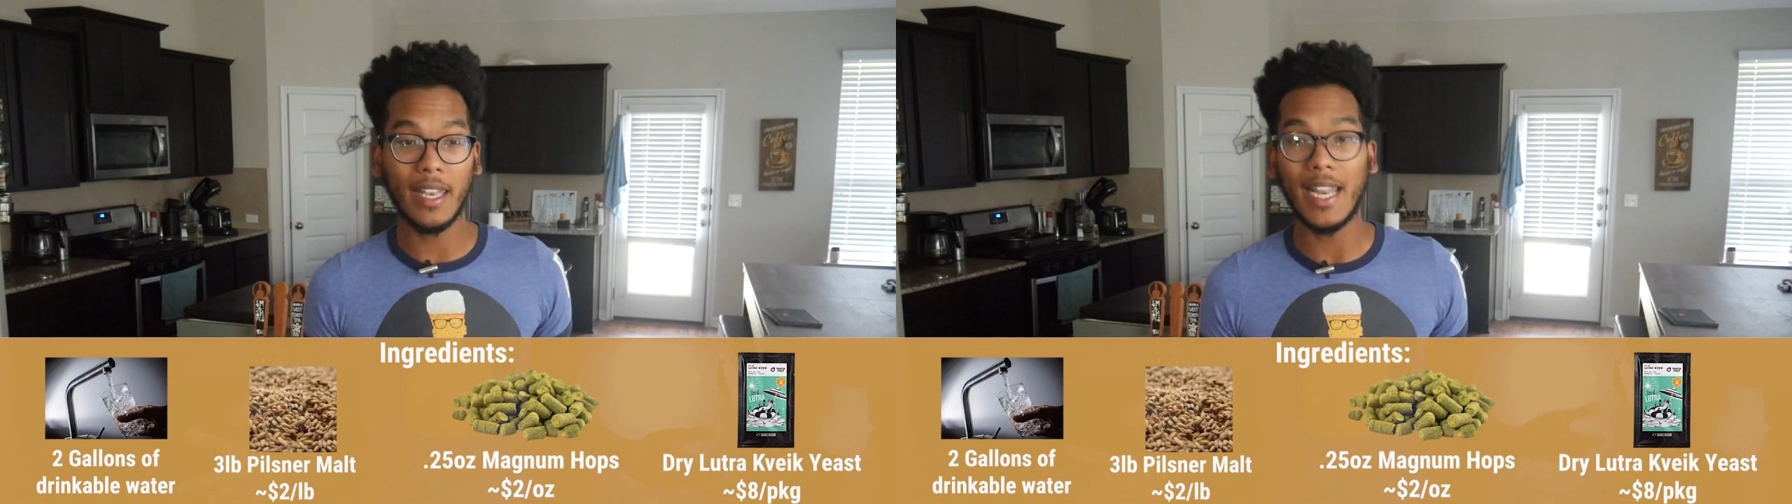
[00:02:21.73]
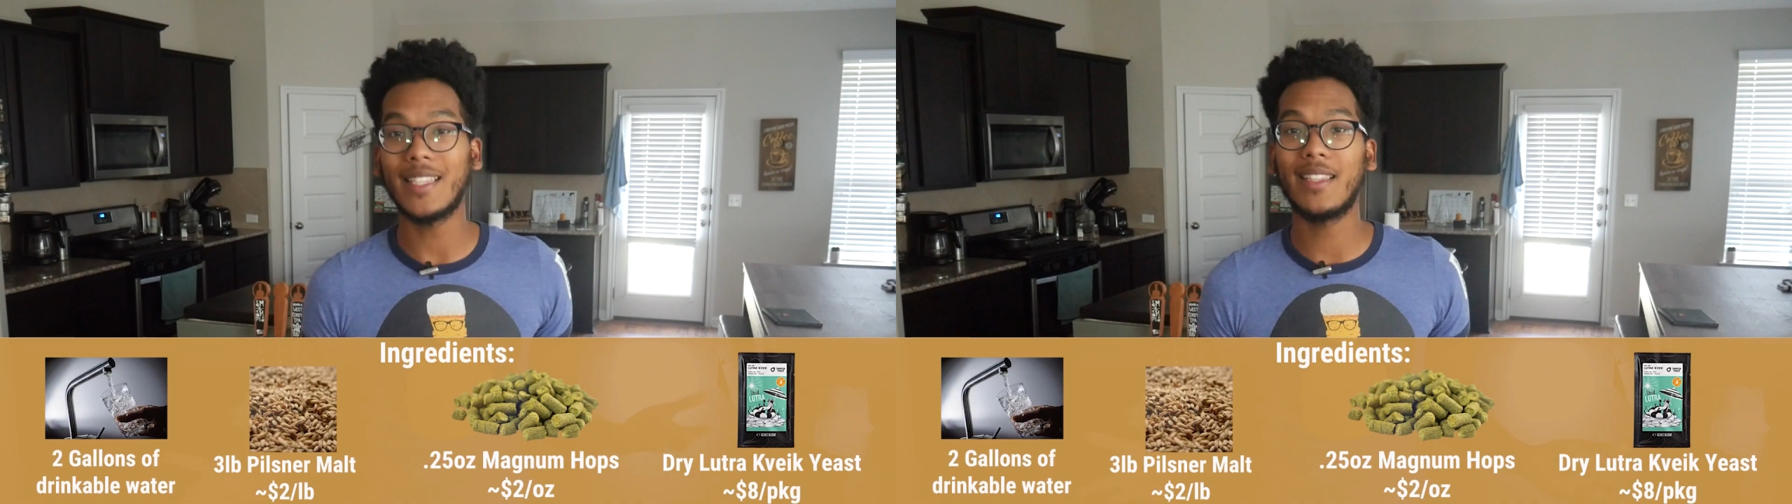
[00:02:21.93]

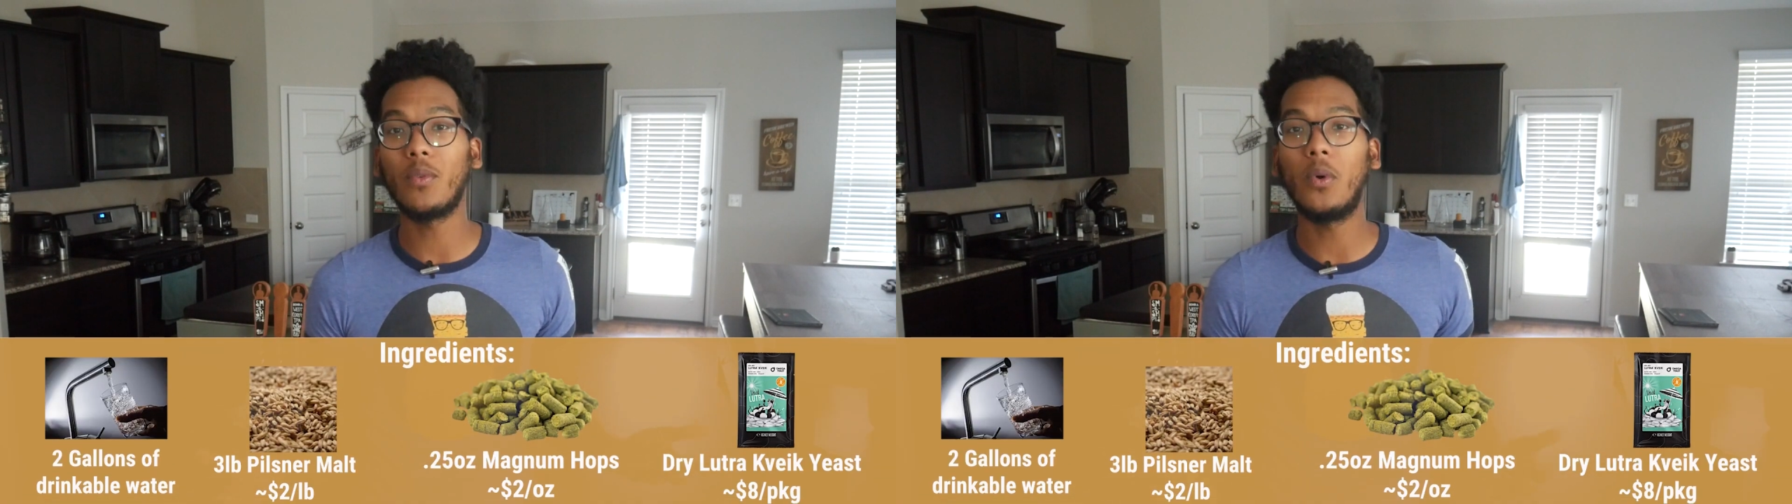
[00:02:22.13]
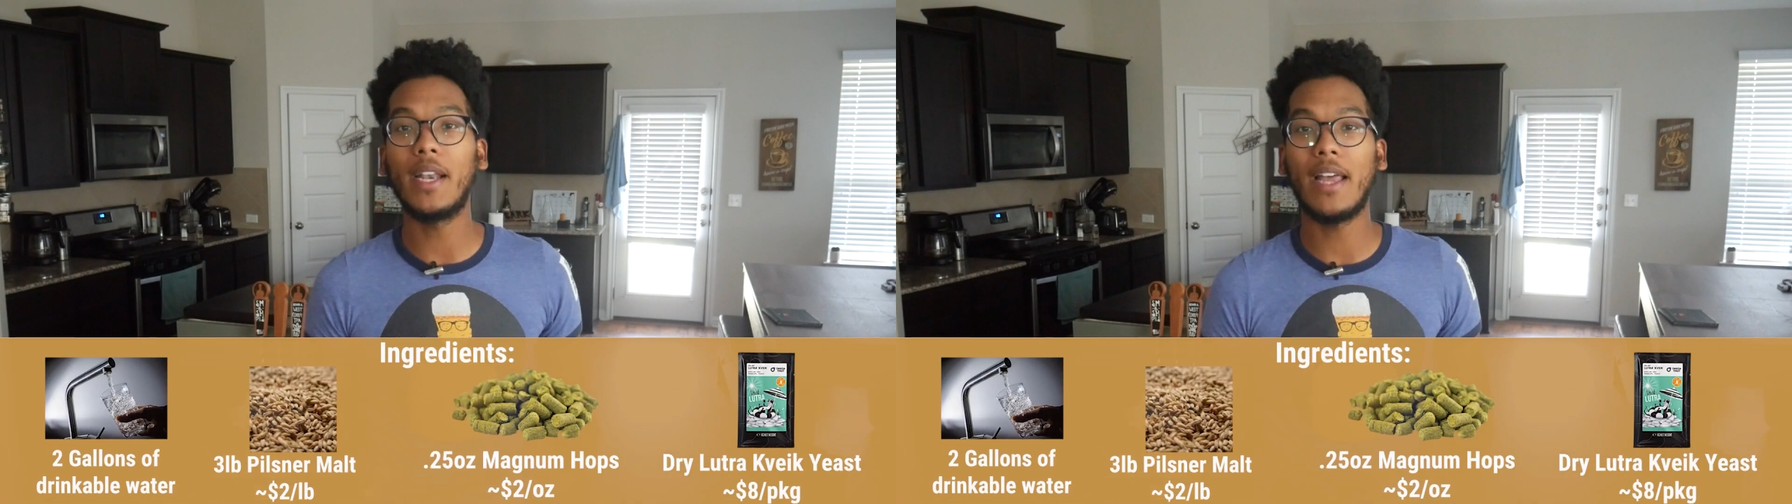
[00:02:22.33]
less
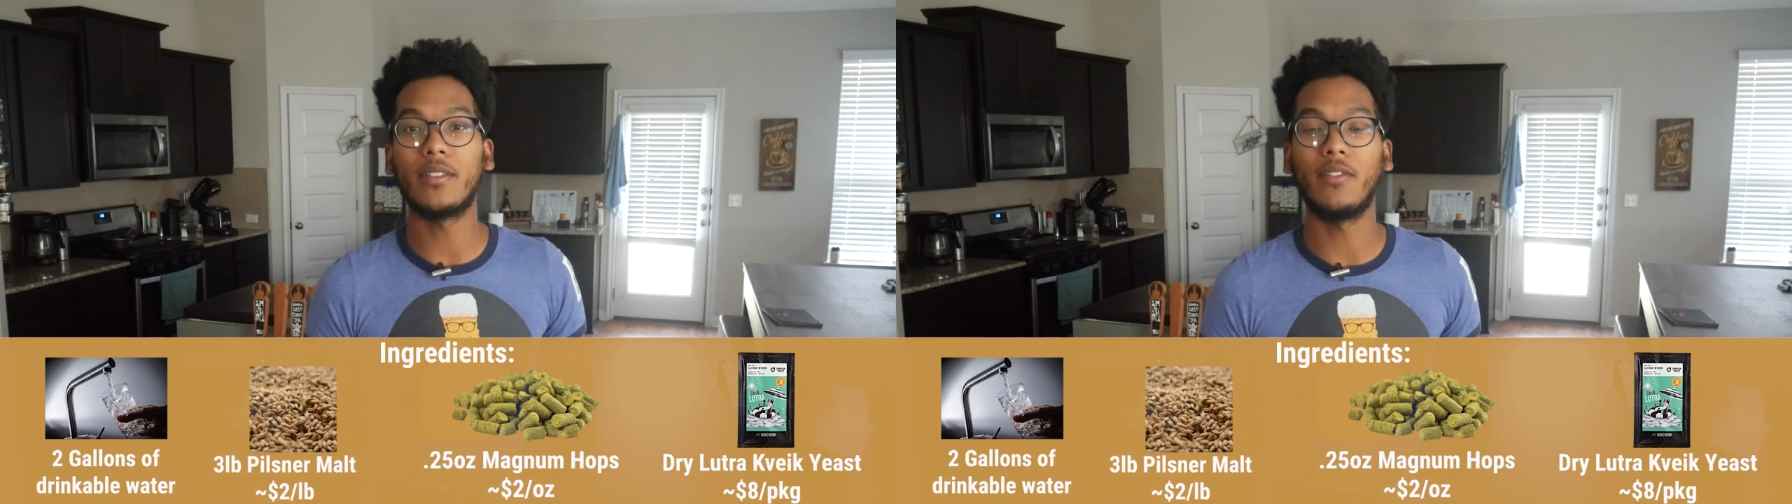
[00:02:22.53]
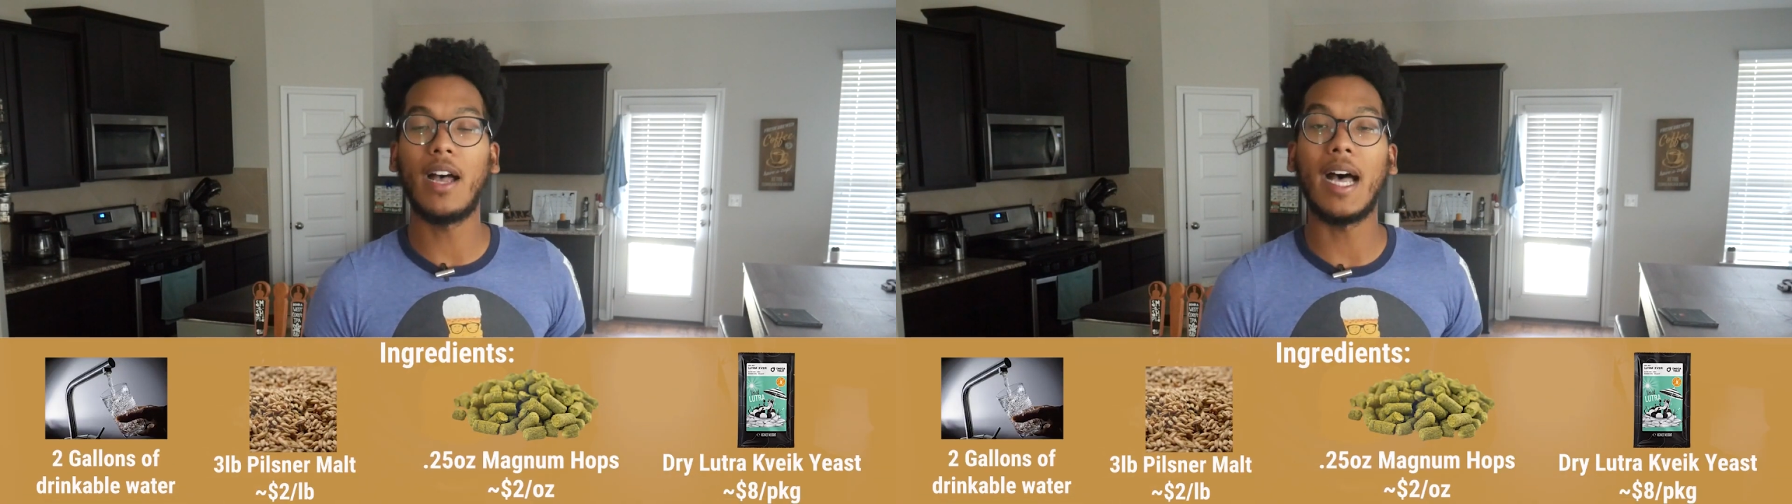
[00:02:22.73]
than 1
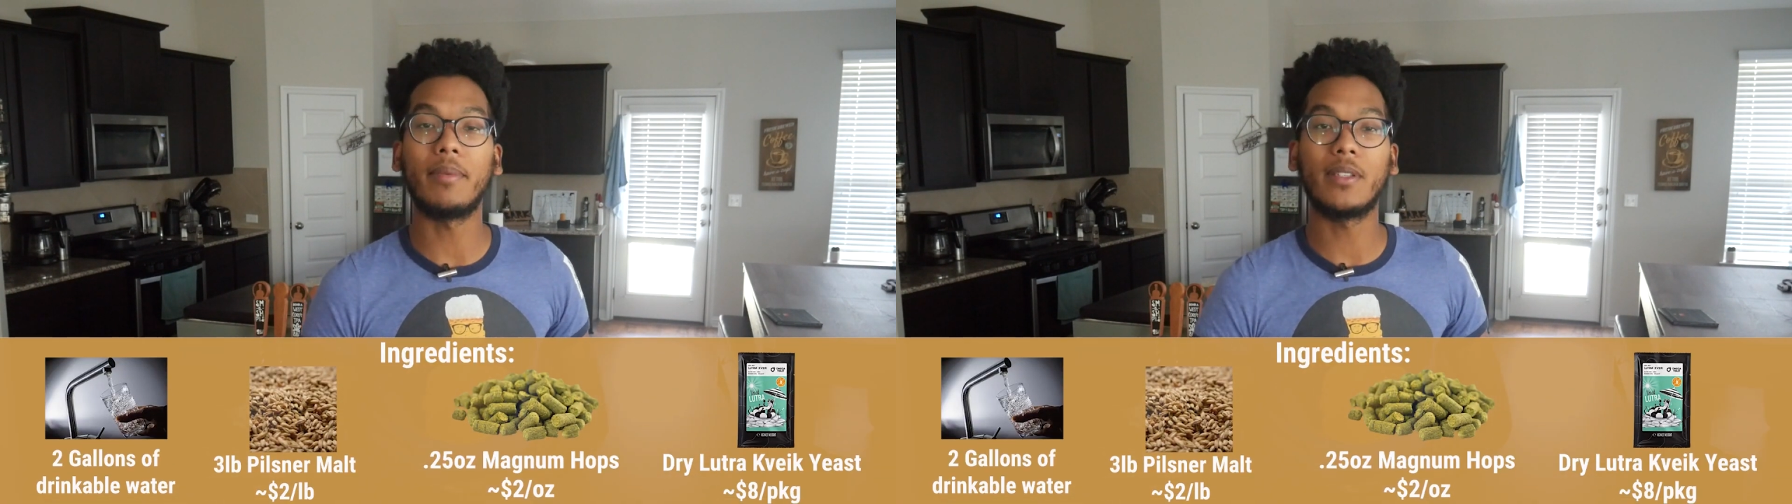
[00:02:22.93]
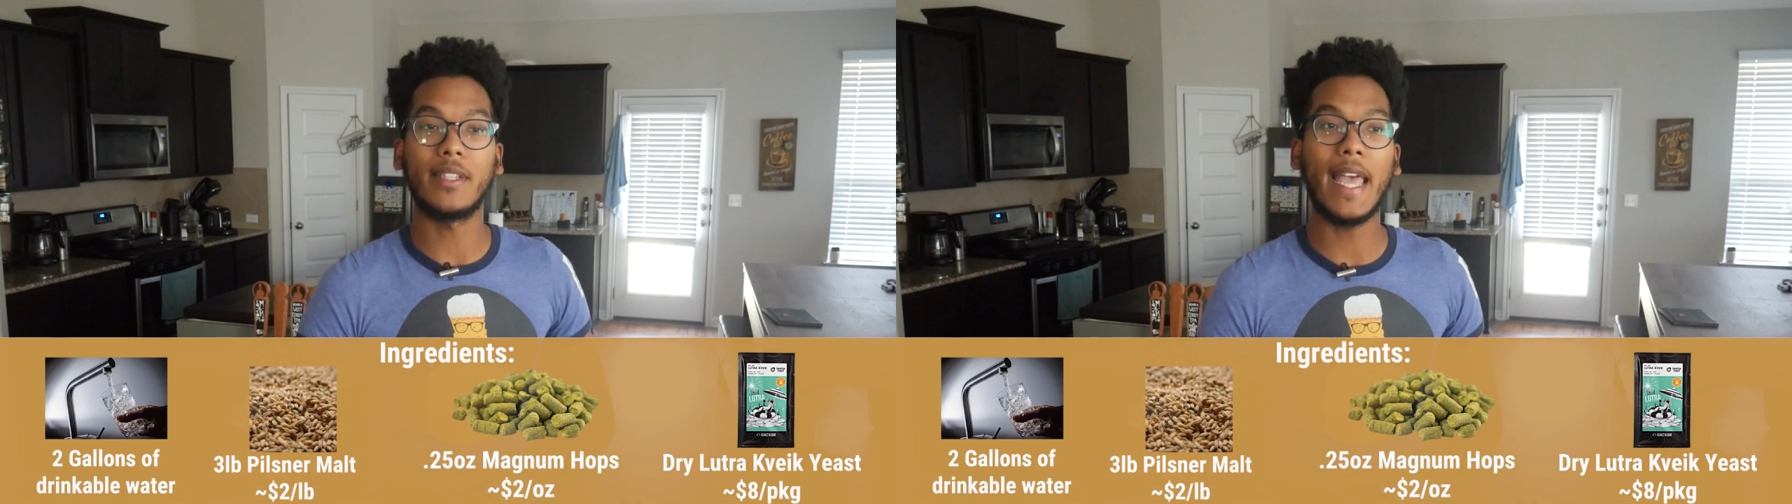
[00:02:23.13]
ounce of hops.